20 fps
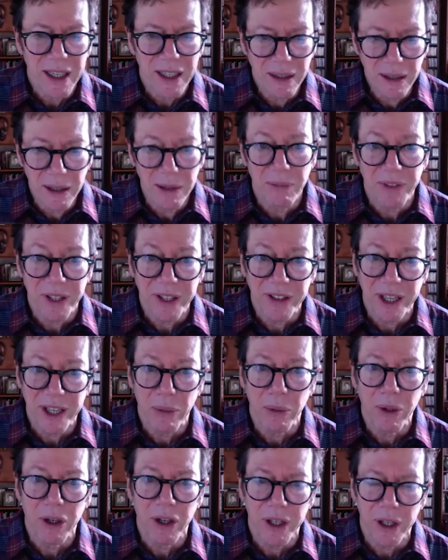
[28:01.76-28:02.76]
that they
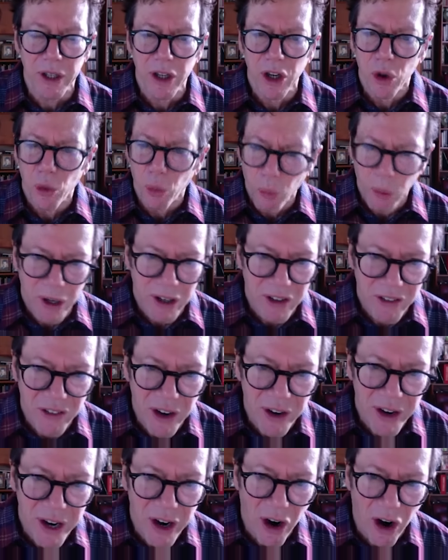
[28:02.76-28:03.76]
were going to work
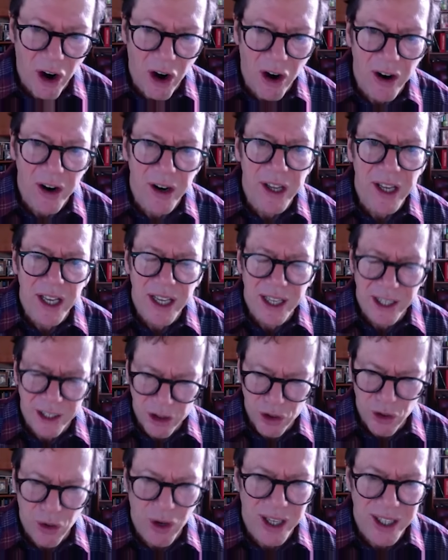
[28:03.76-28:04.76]
very hard and try and